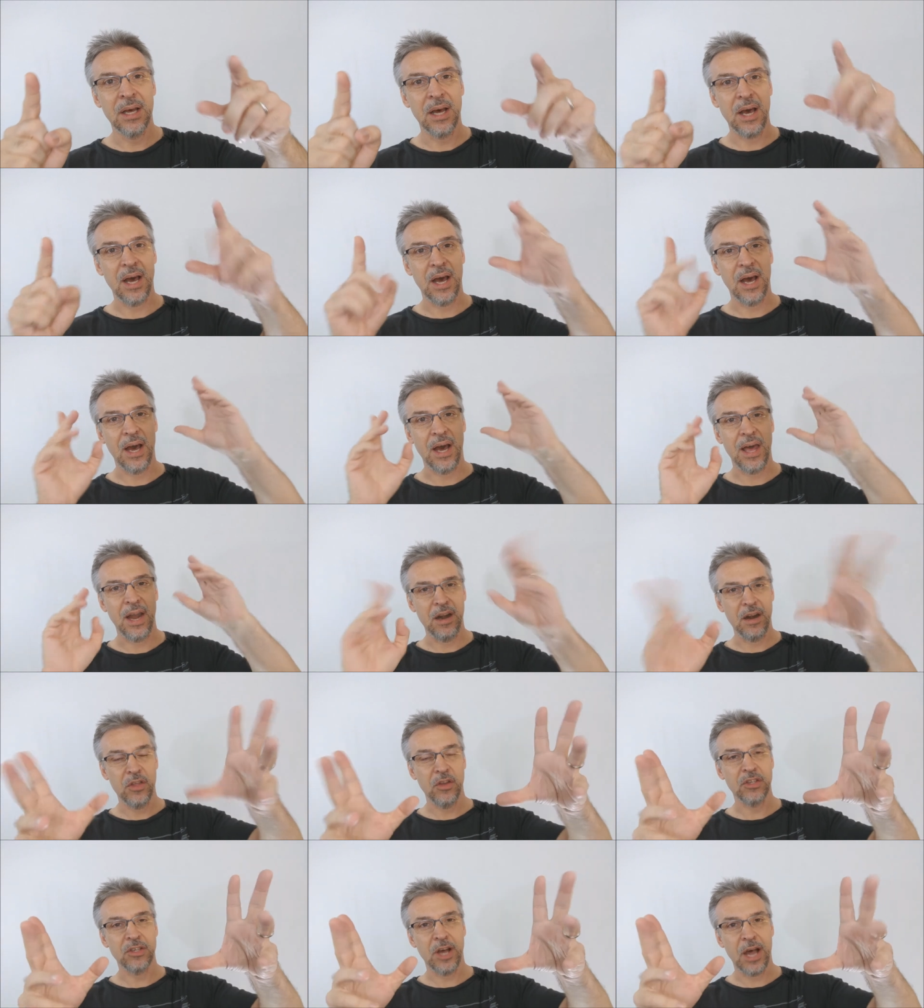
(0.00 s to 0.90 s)
Uh, at
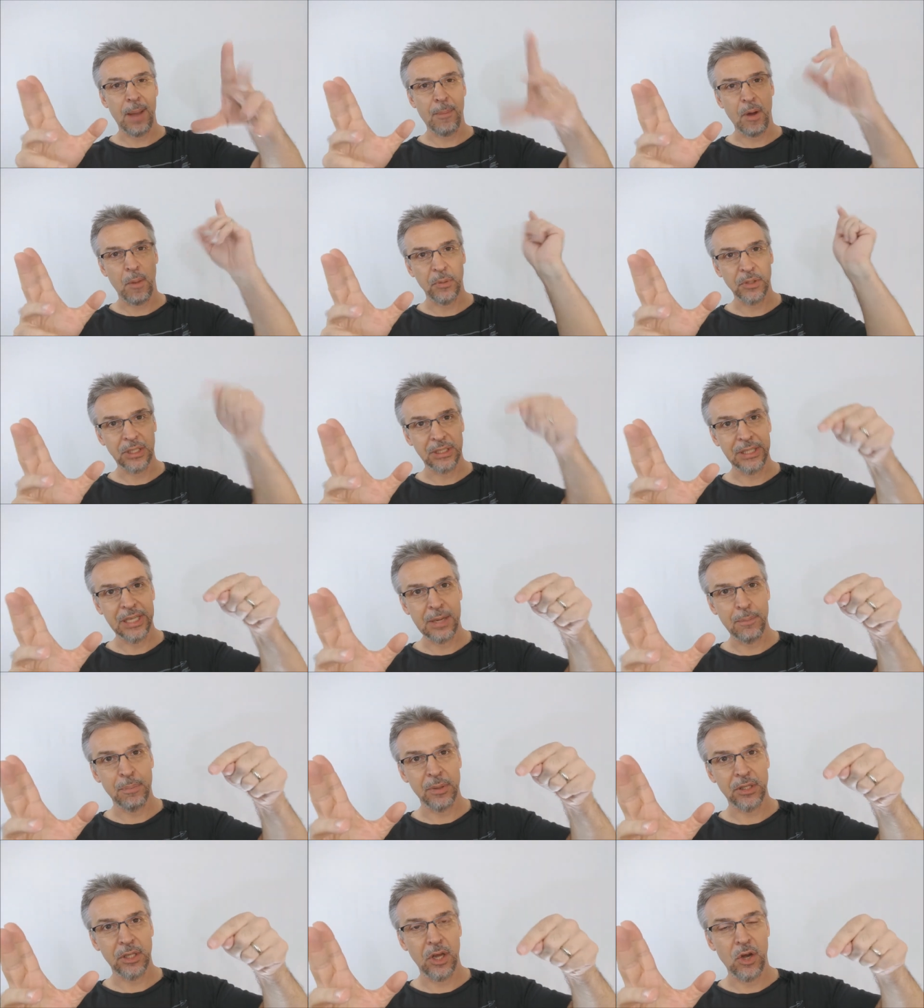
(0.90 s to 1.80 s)
another time. I'll put the
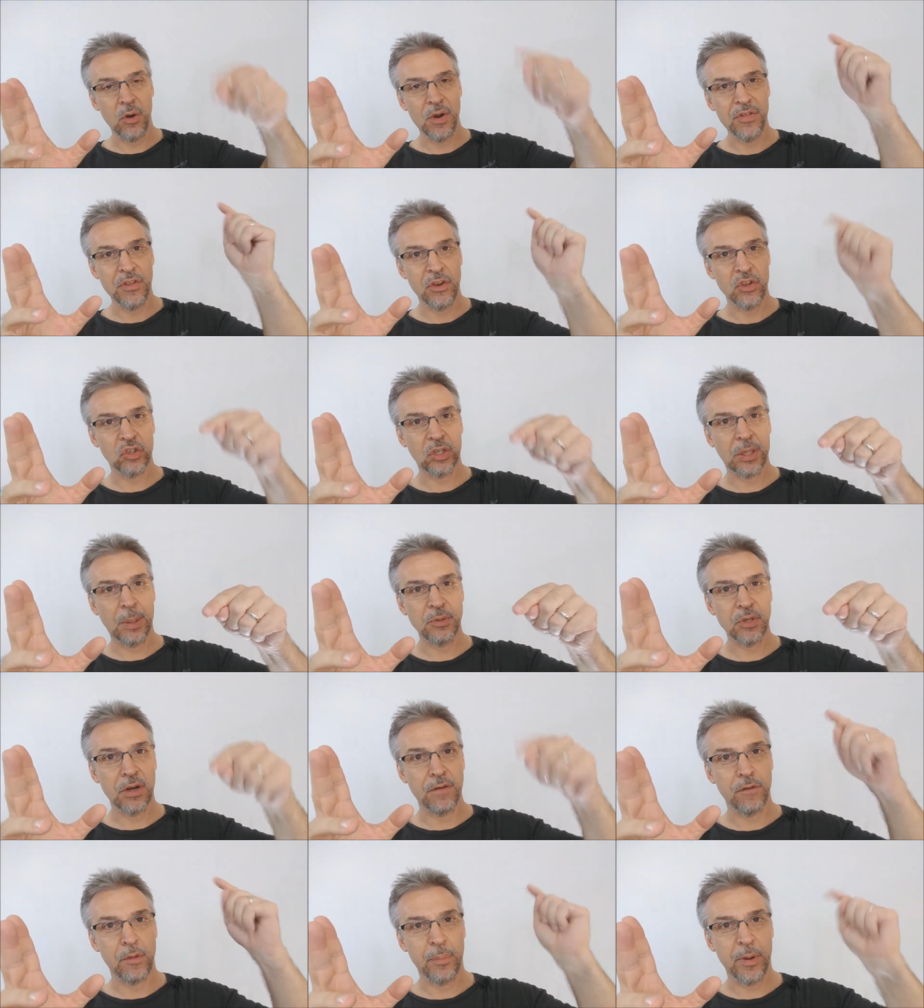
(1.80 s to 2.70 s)
link below in the
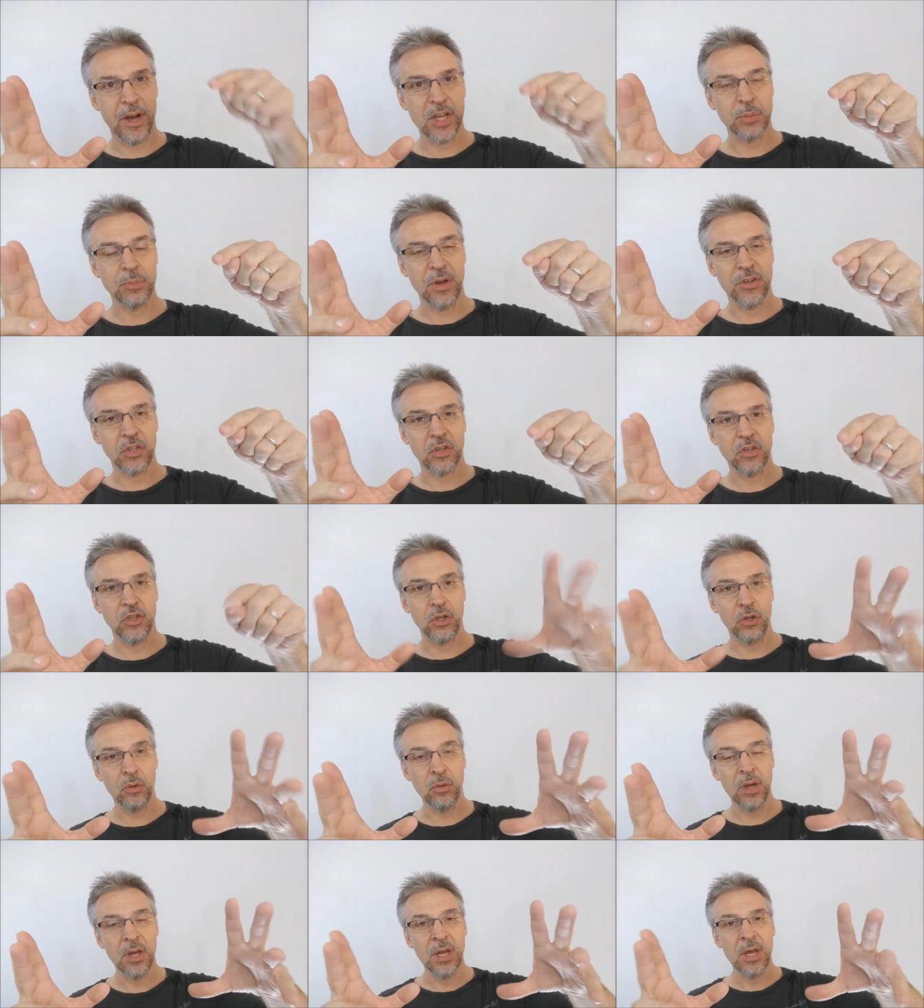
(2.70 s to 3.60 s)
description for Boss Monster
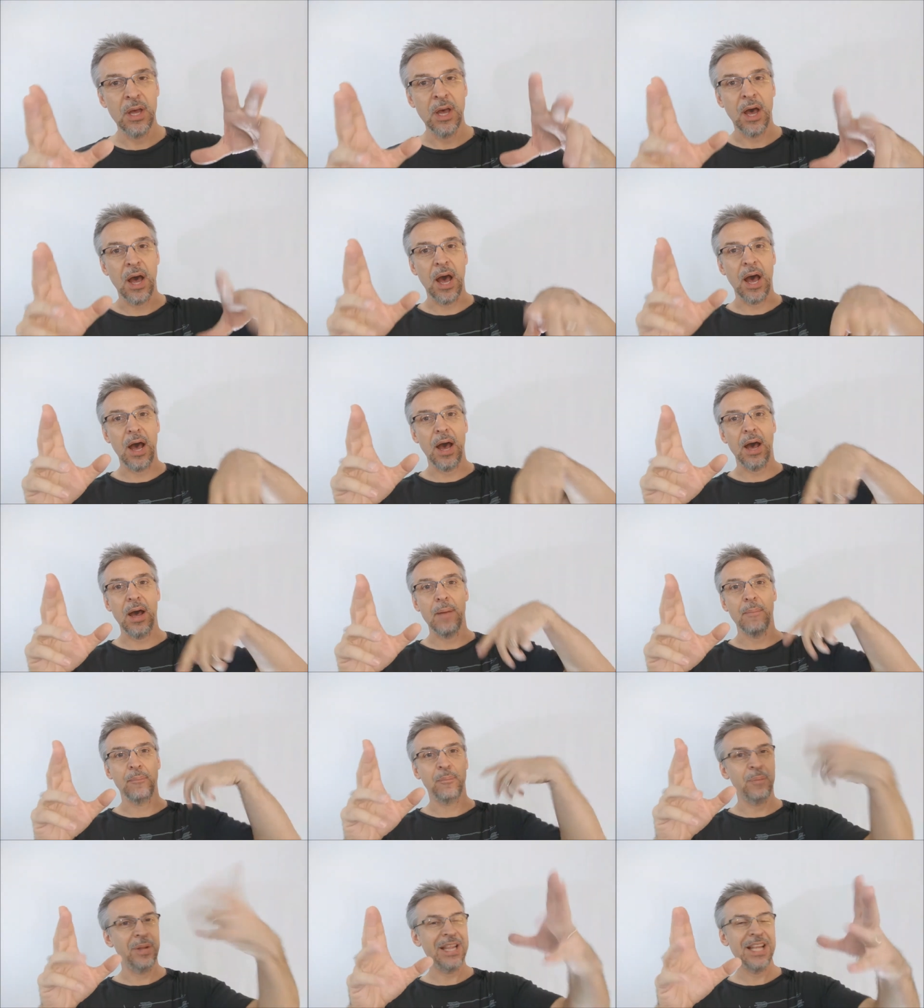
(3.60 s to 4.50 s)
2.
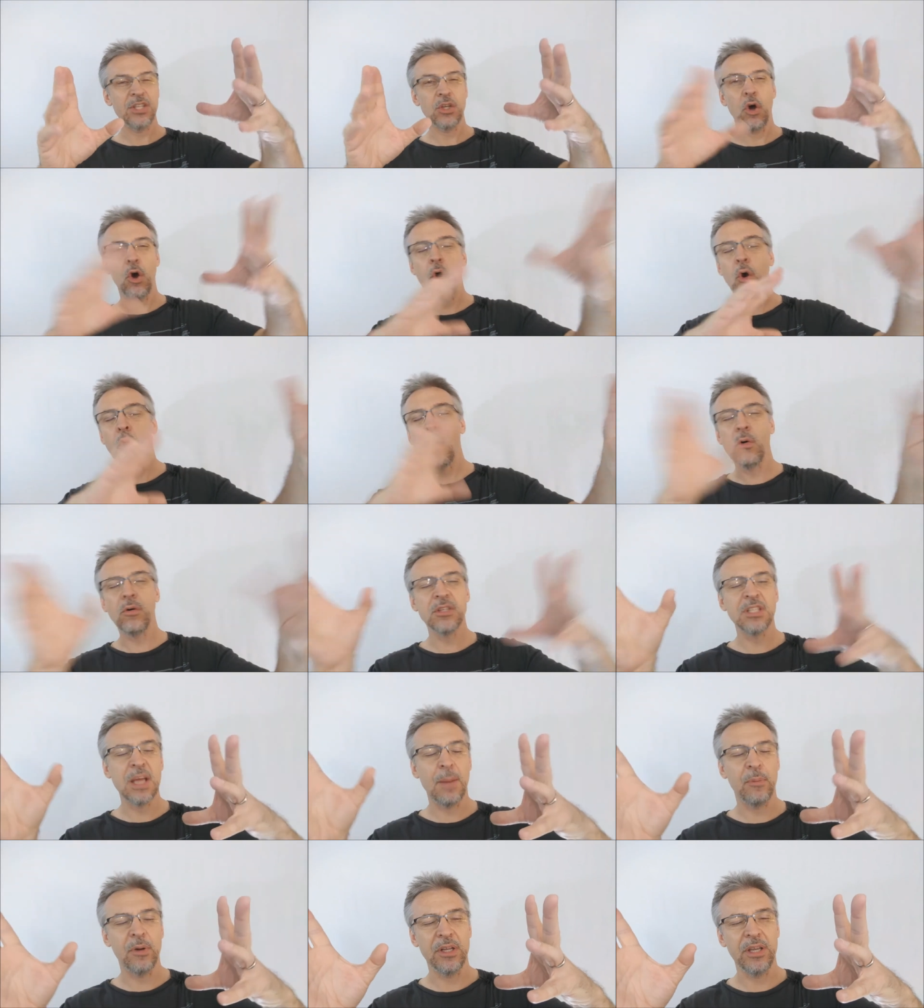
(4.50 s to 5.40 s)
Uh, but that's a whole
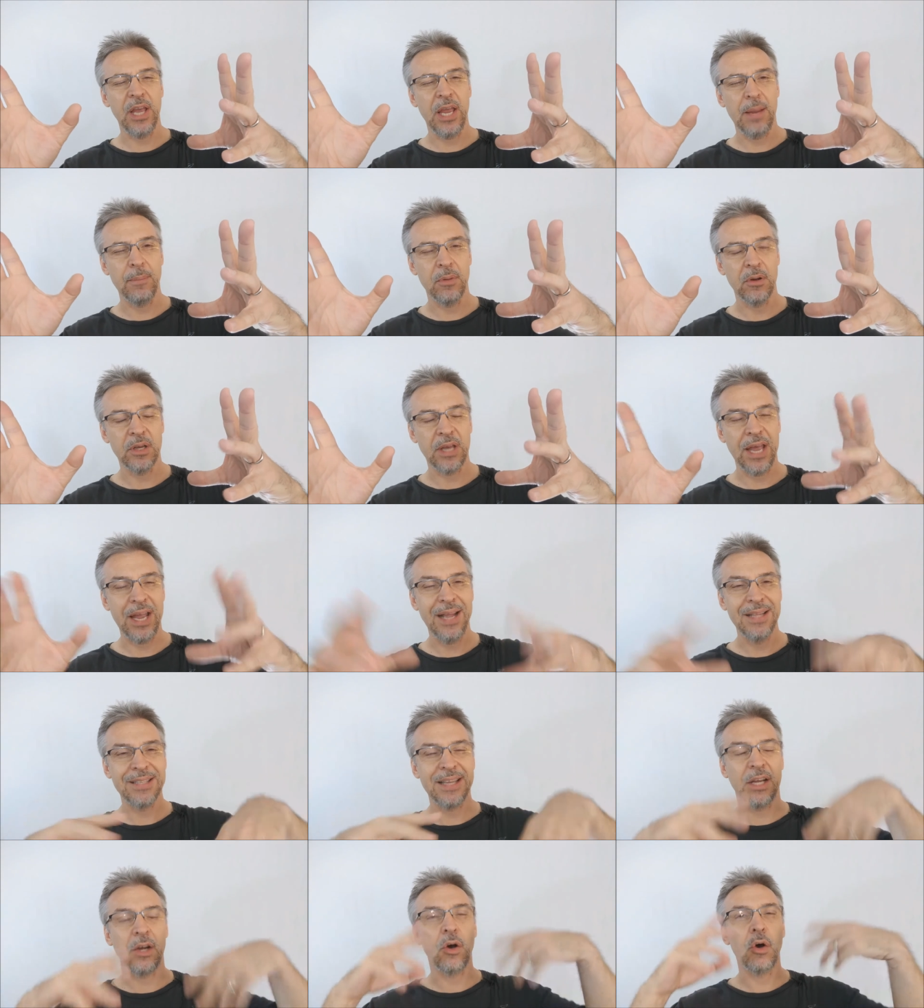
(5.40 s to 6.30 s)
separate game, okay?
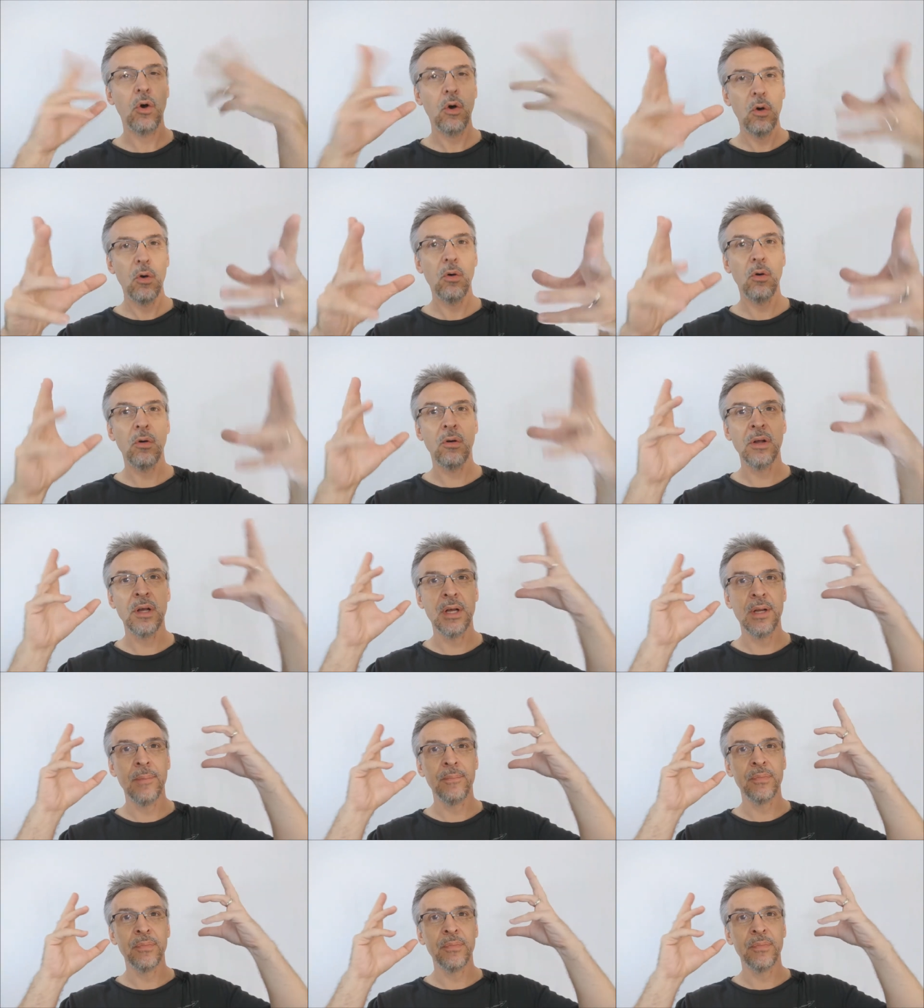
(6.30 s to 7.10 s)
It's like a whole